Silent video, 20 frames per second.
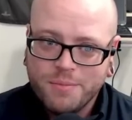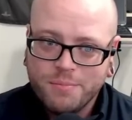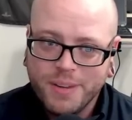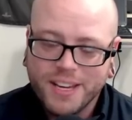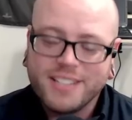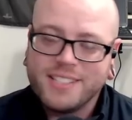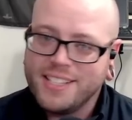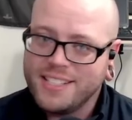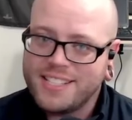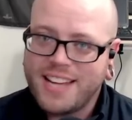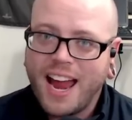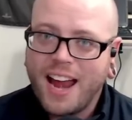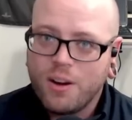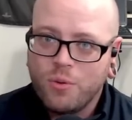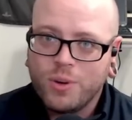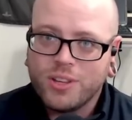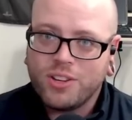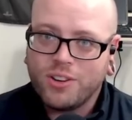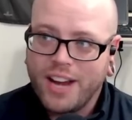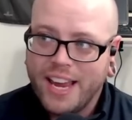because that's kind
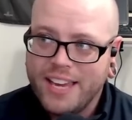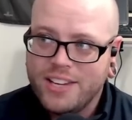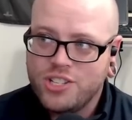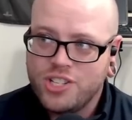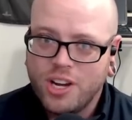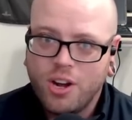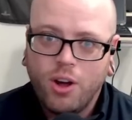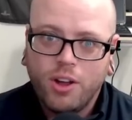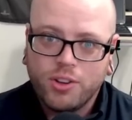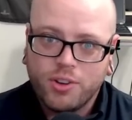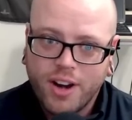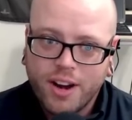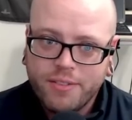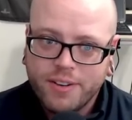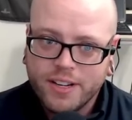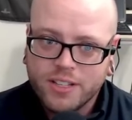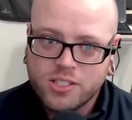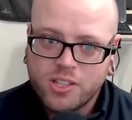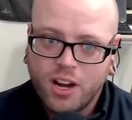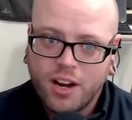of what they're hinging all their
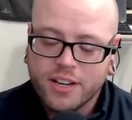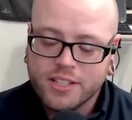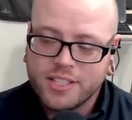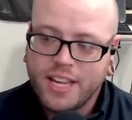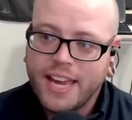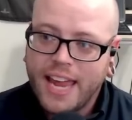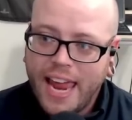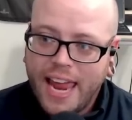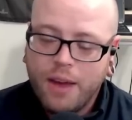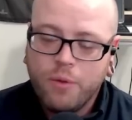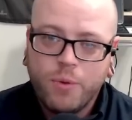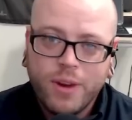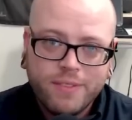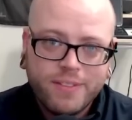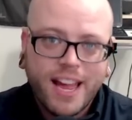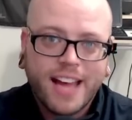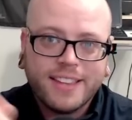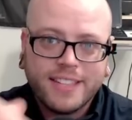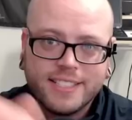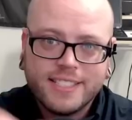evidence on, is hey,
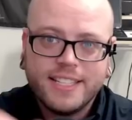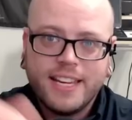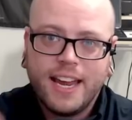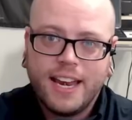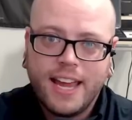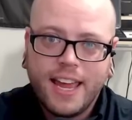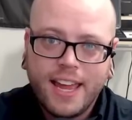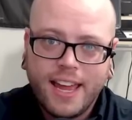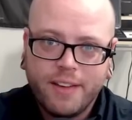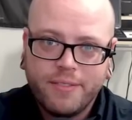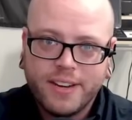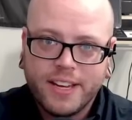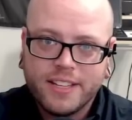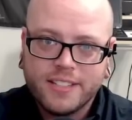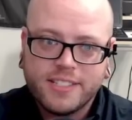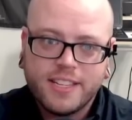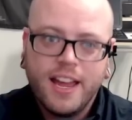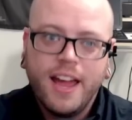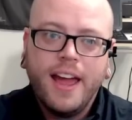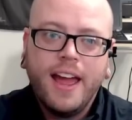we've got this DNA
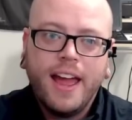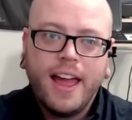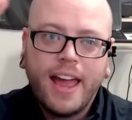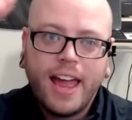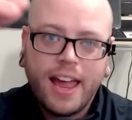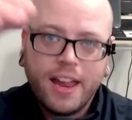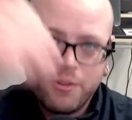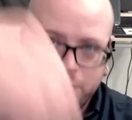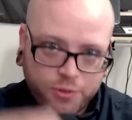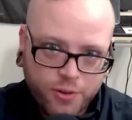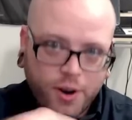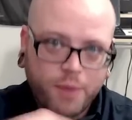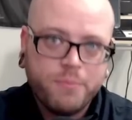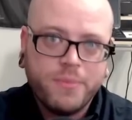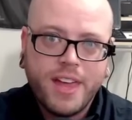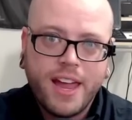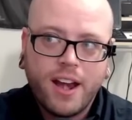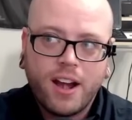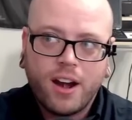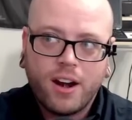evidence, and
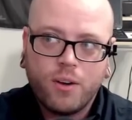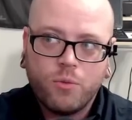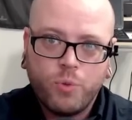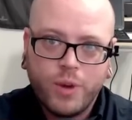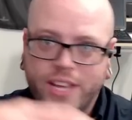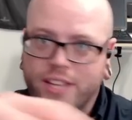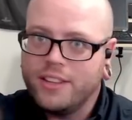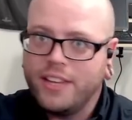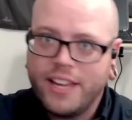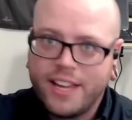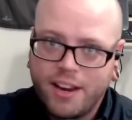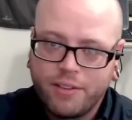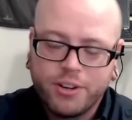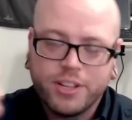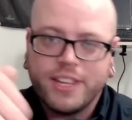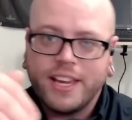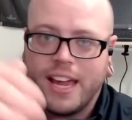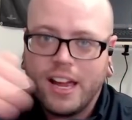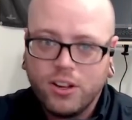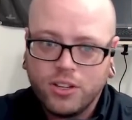from there we can link
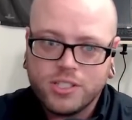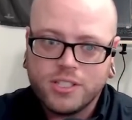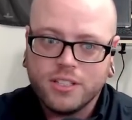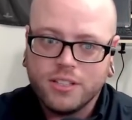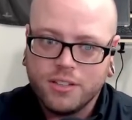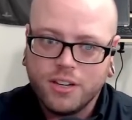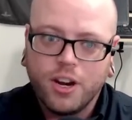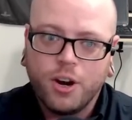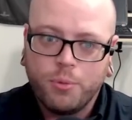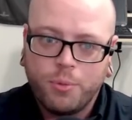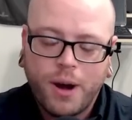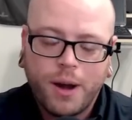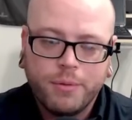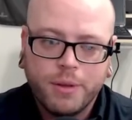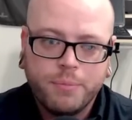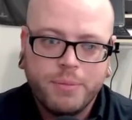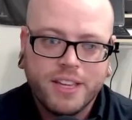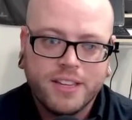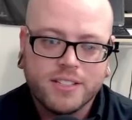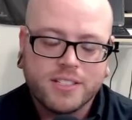everything else and,
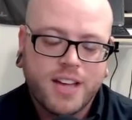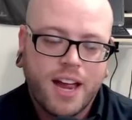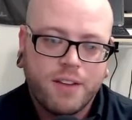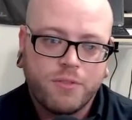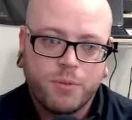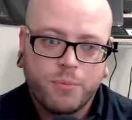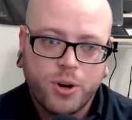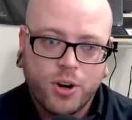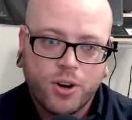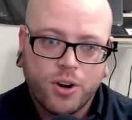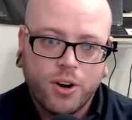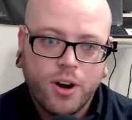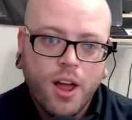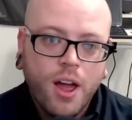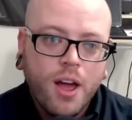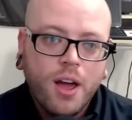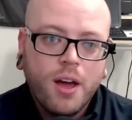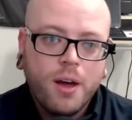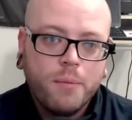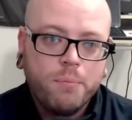probably pin this guy for murder.
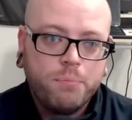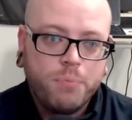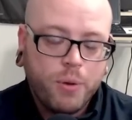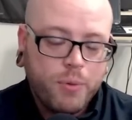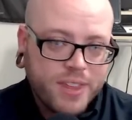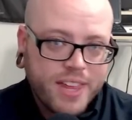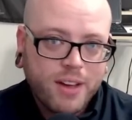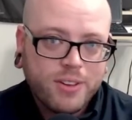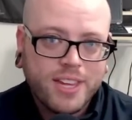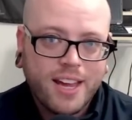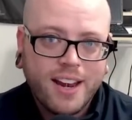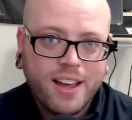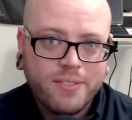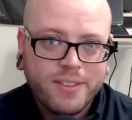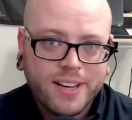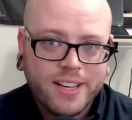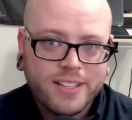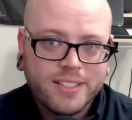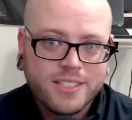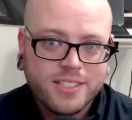But without that
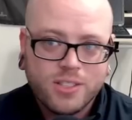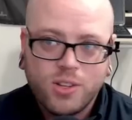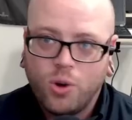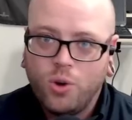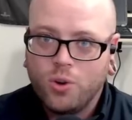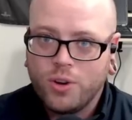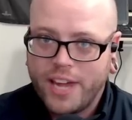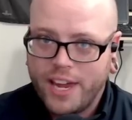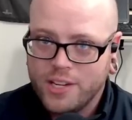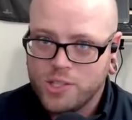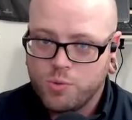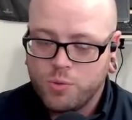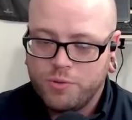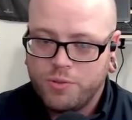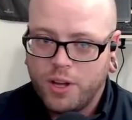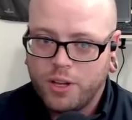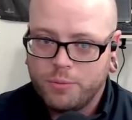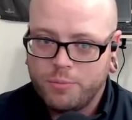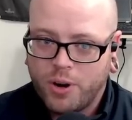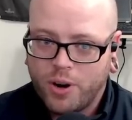evidence, the whole case will
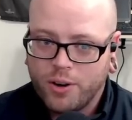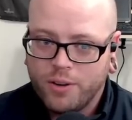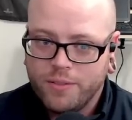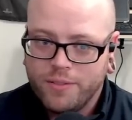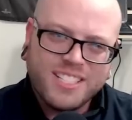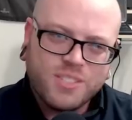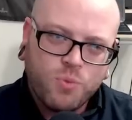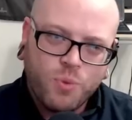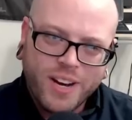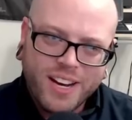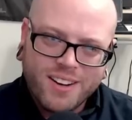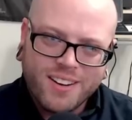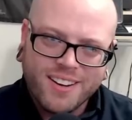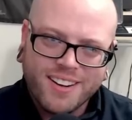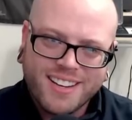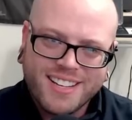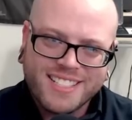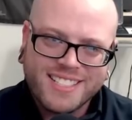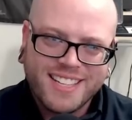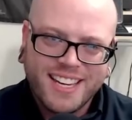fall apart. It's
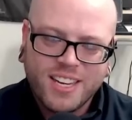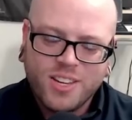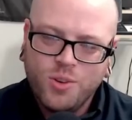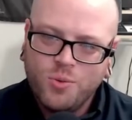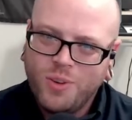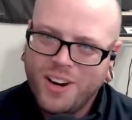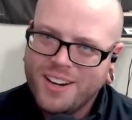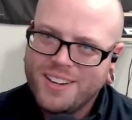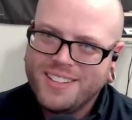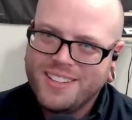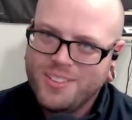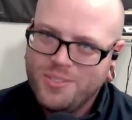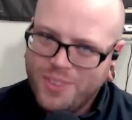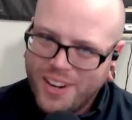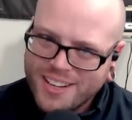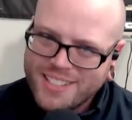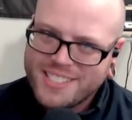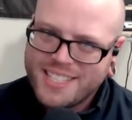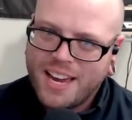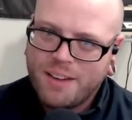weird because you
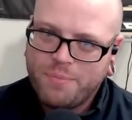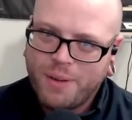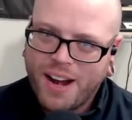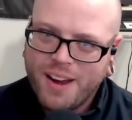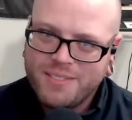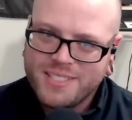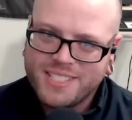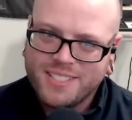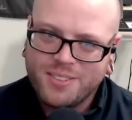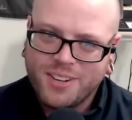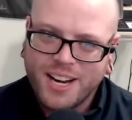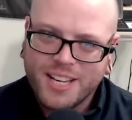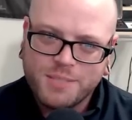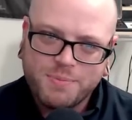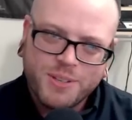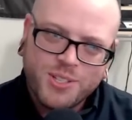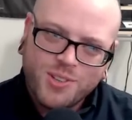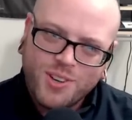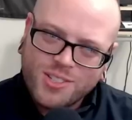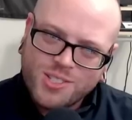want us to have privacy rights,
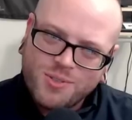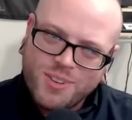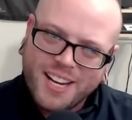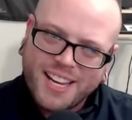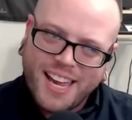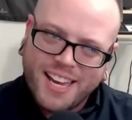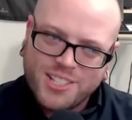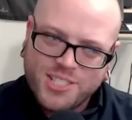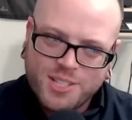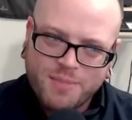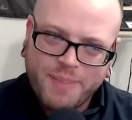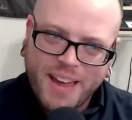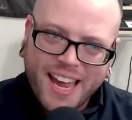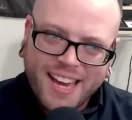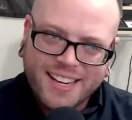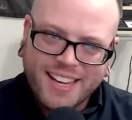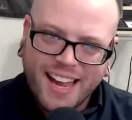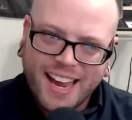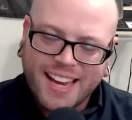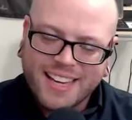but you also want to catch the
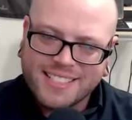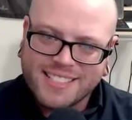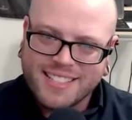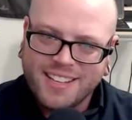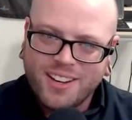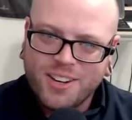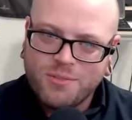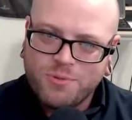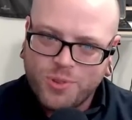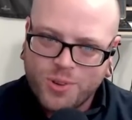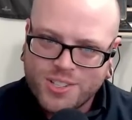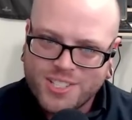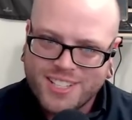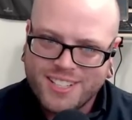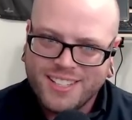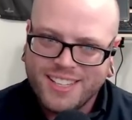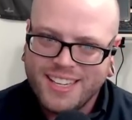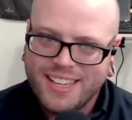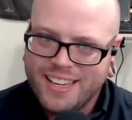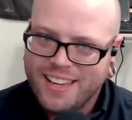bad guys. And
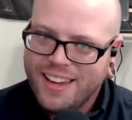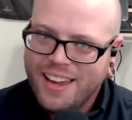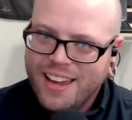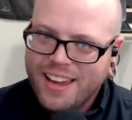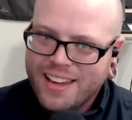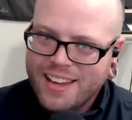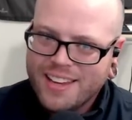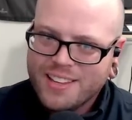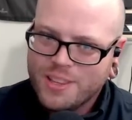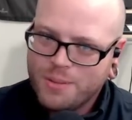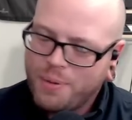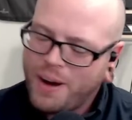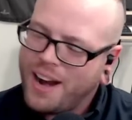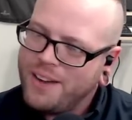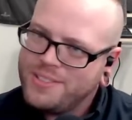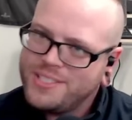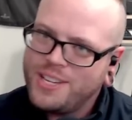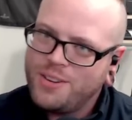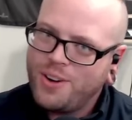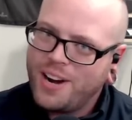unfortunately, the
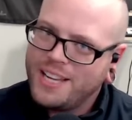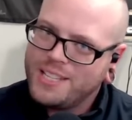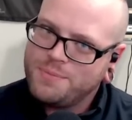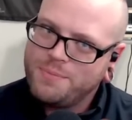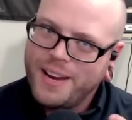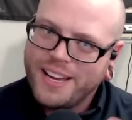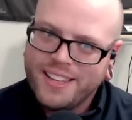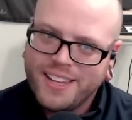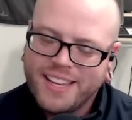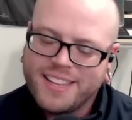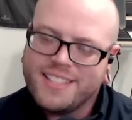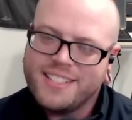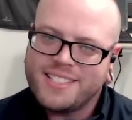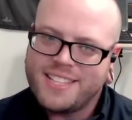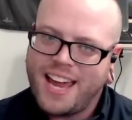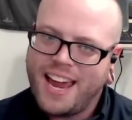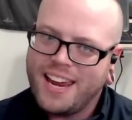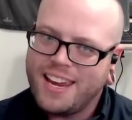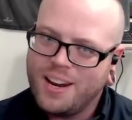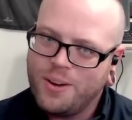privacy rights might let
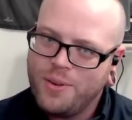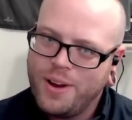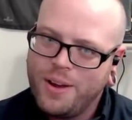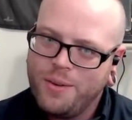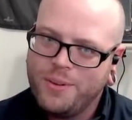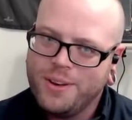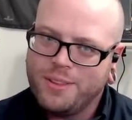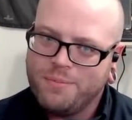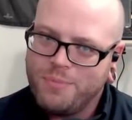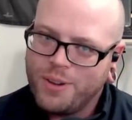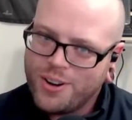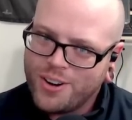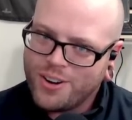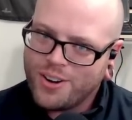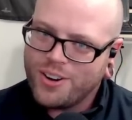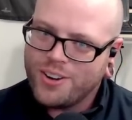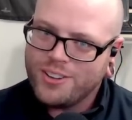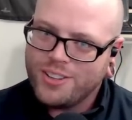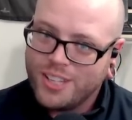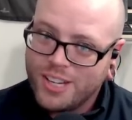this guy get away with
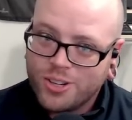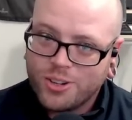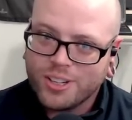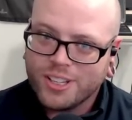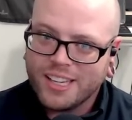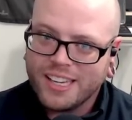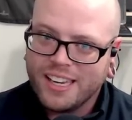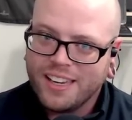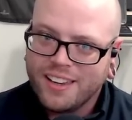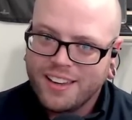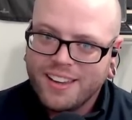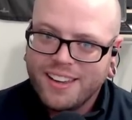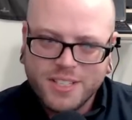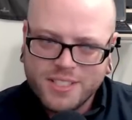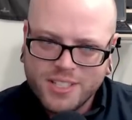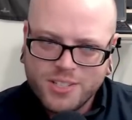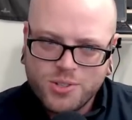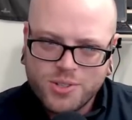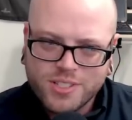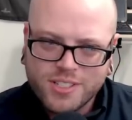murder, literally, but
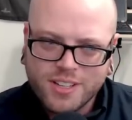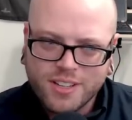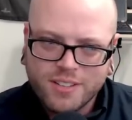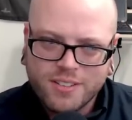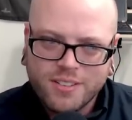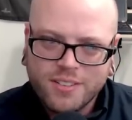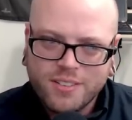it's interesting.